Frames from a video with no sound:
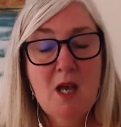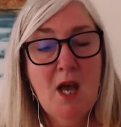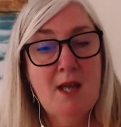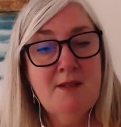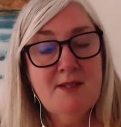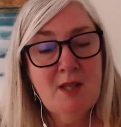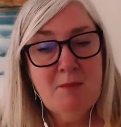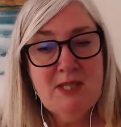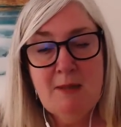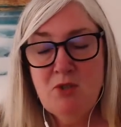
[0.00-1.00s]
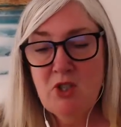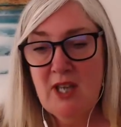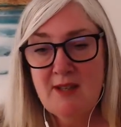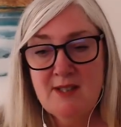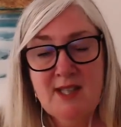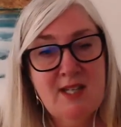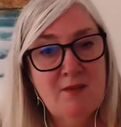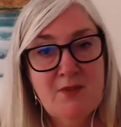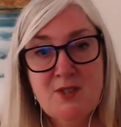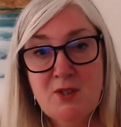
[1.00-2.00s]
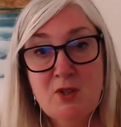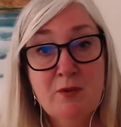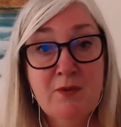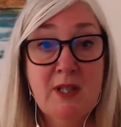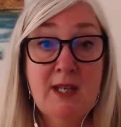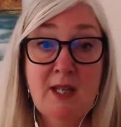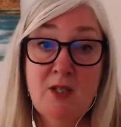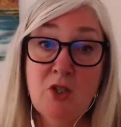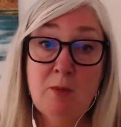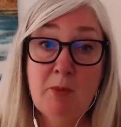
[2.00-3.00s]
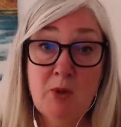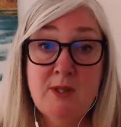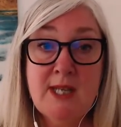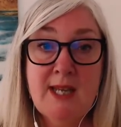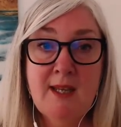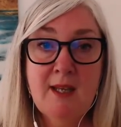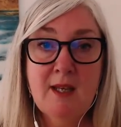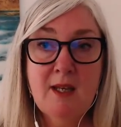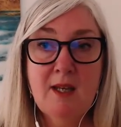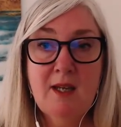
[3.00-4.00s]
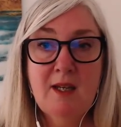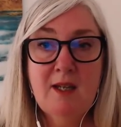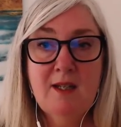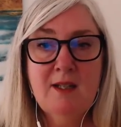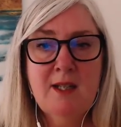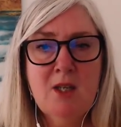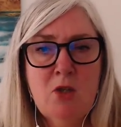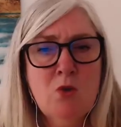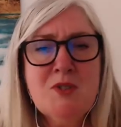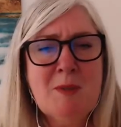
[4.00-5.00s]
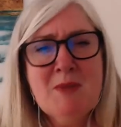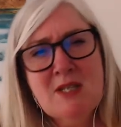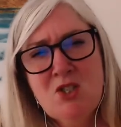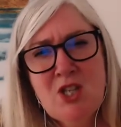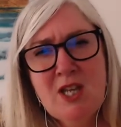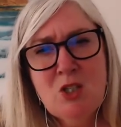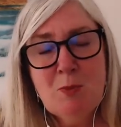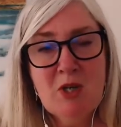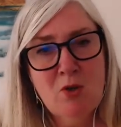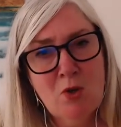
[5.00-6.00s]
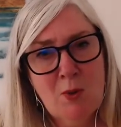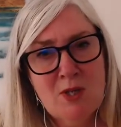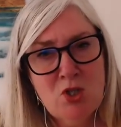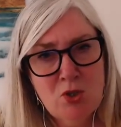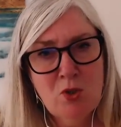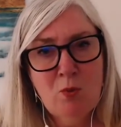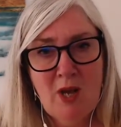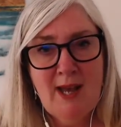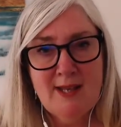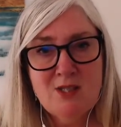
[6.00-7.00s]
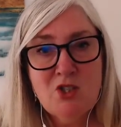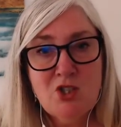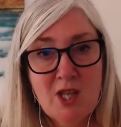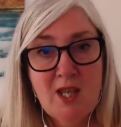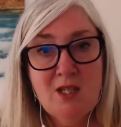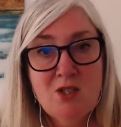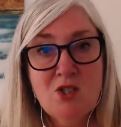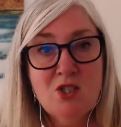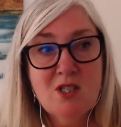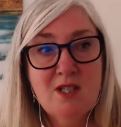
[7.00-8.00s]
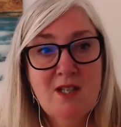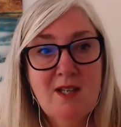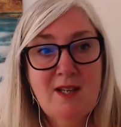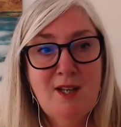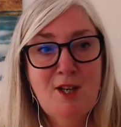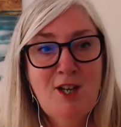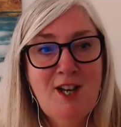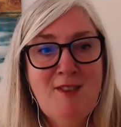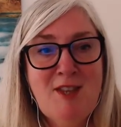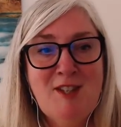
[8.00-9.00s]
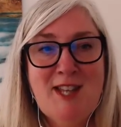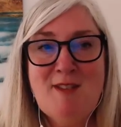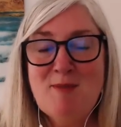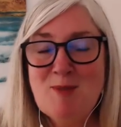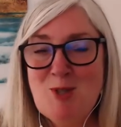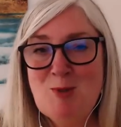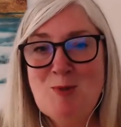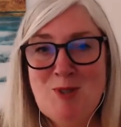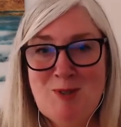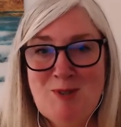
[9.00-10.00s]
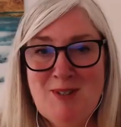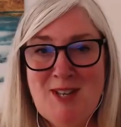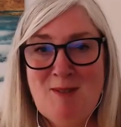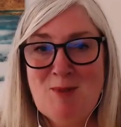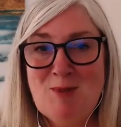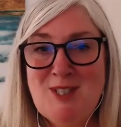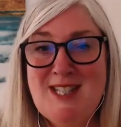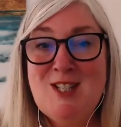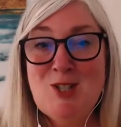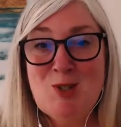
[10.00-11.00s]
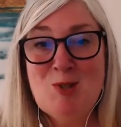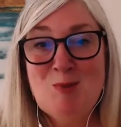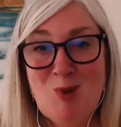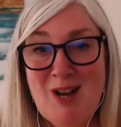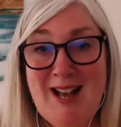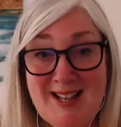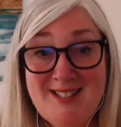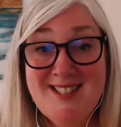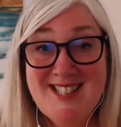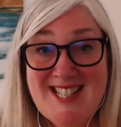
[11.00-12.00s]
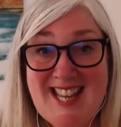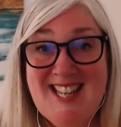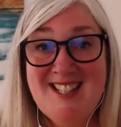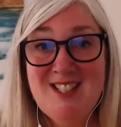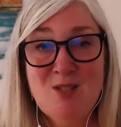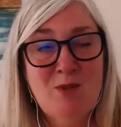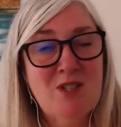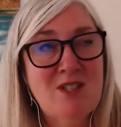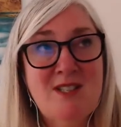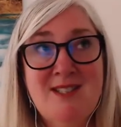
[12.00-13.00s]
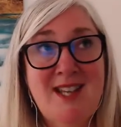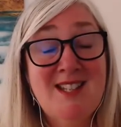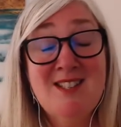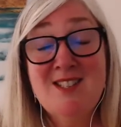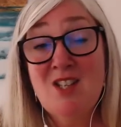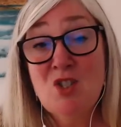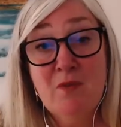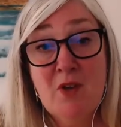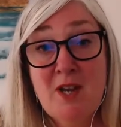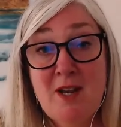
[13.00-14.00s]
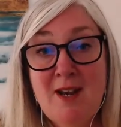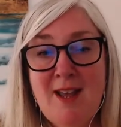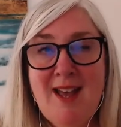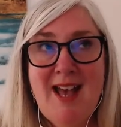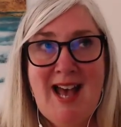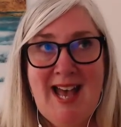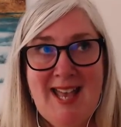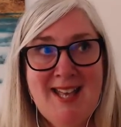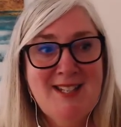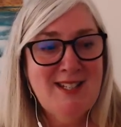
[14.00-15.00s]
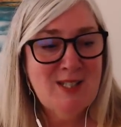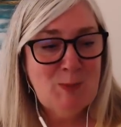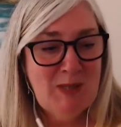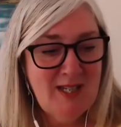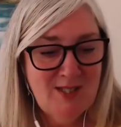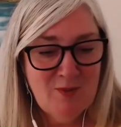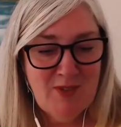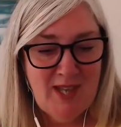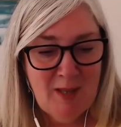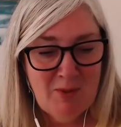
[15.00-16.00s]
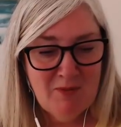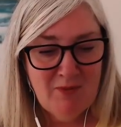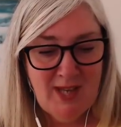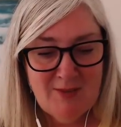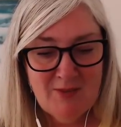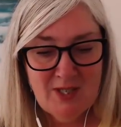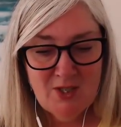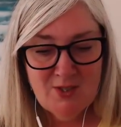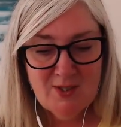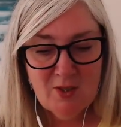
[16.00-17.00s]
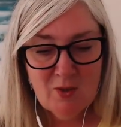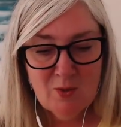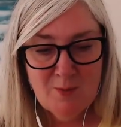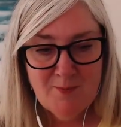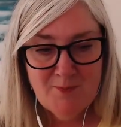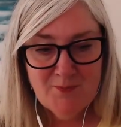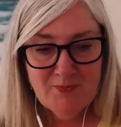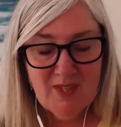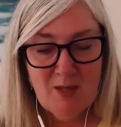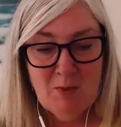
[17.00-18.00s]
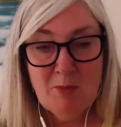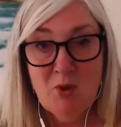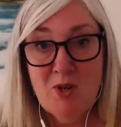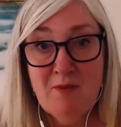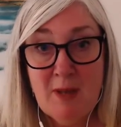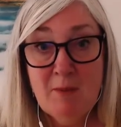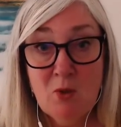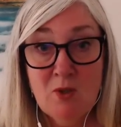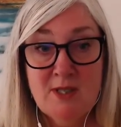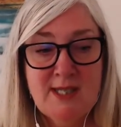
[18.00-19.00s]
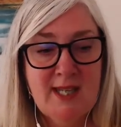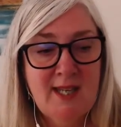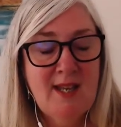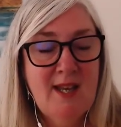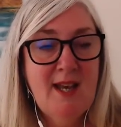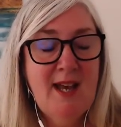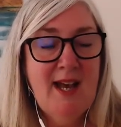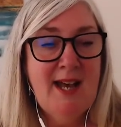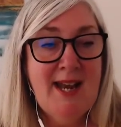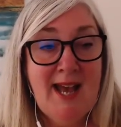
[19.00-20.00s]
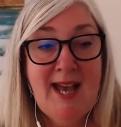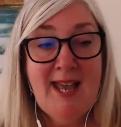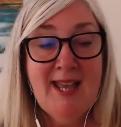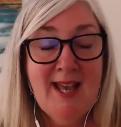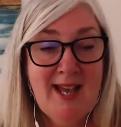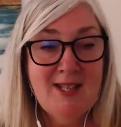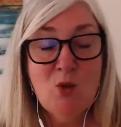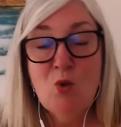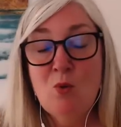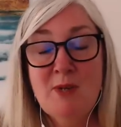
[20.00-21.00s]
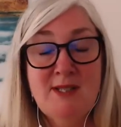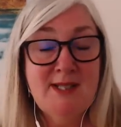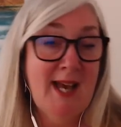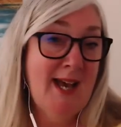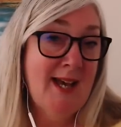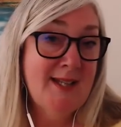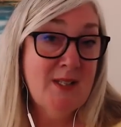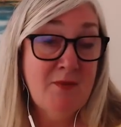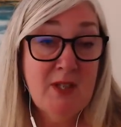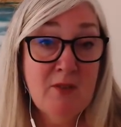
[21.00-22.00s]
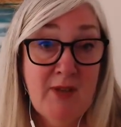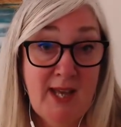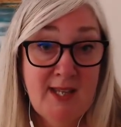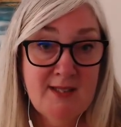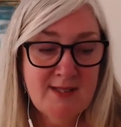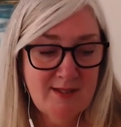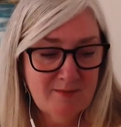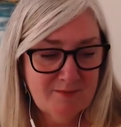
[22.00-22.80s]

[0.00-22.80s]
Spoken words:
And sometimes you get this kind of visceral feeling in your body, like you know something's changed, but you're not quite sure what has changed. And then life will show you. It will teach you what has changed, which is, it's such fun. I had an experience of that about 5 years ago, and we were on a family holiday, and I had always had a fear of heights